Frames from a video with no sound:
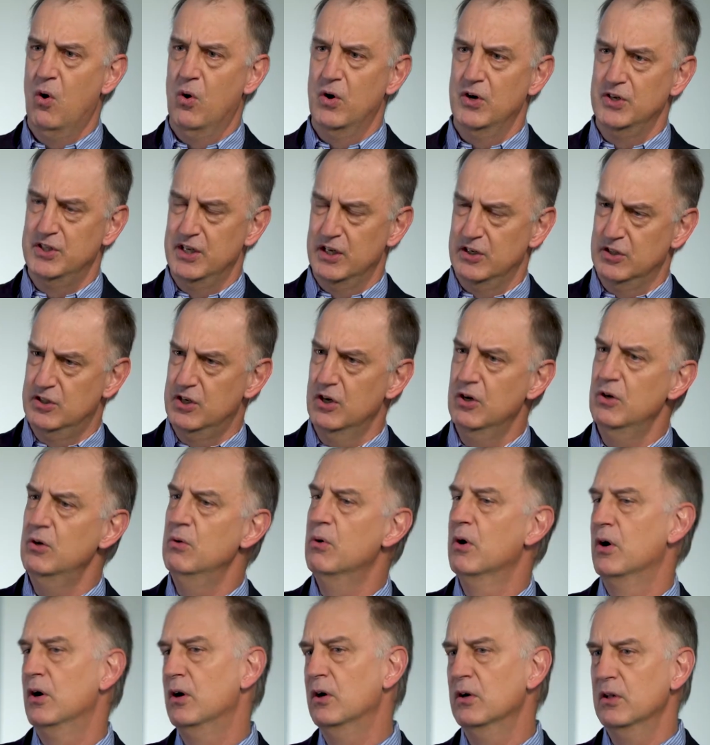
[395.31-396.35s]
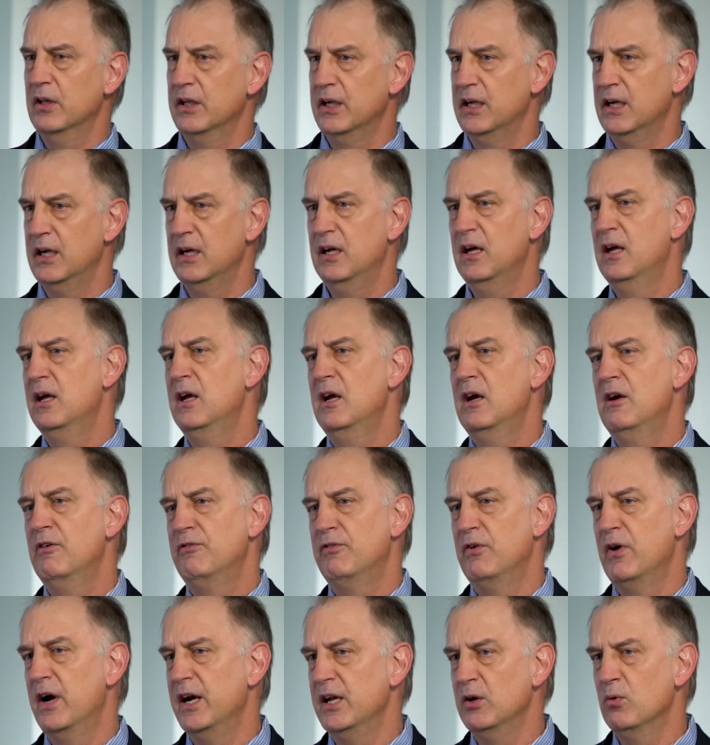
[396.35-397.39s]
or is it too early
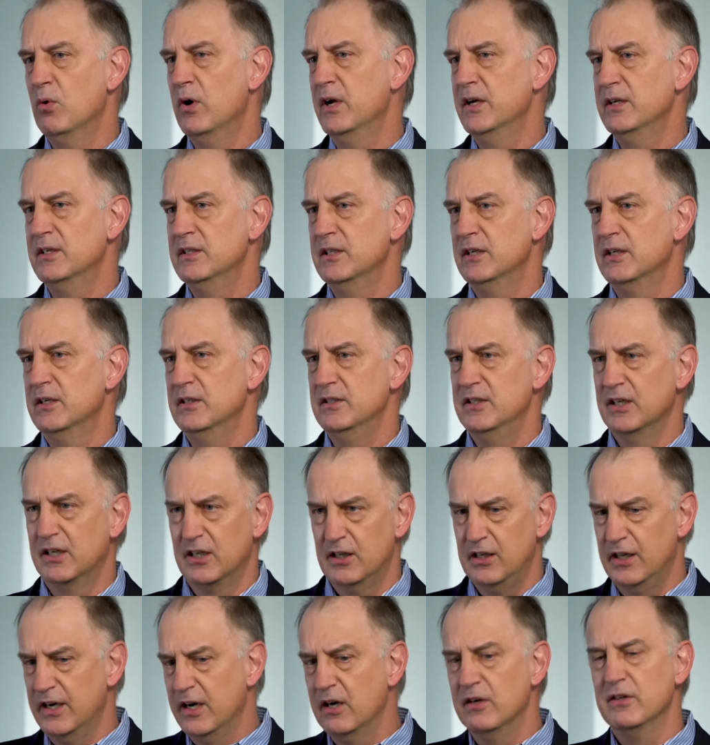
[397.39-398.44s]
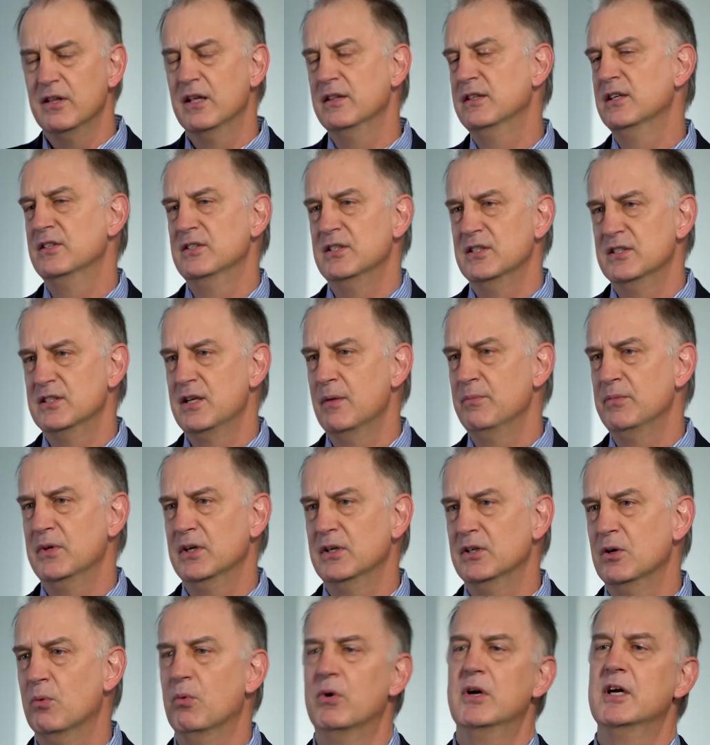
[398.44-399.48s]
for anyone to declare that this is something
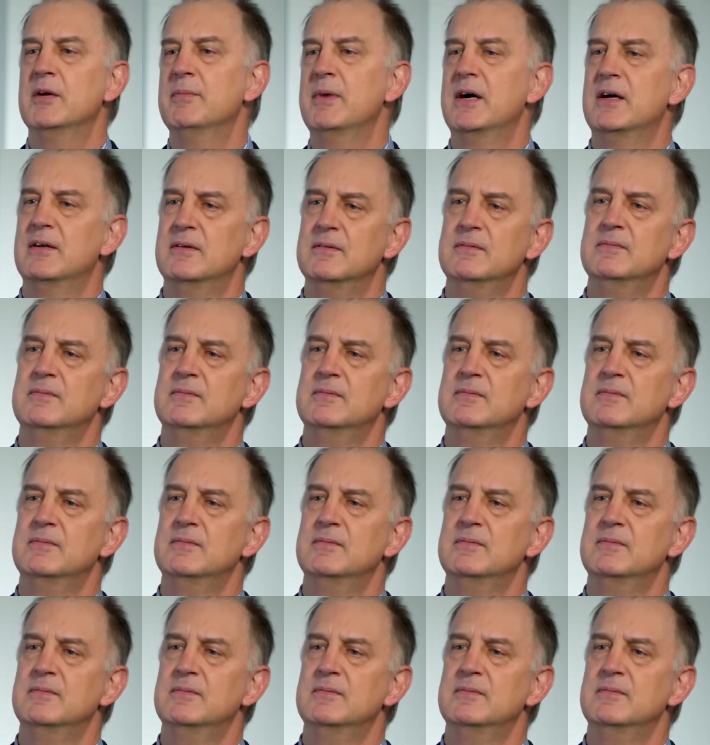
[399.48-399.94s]
to worry about?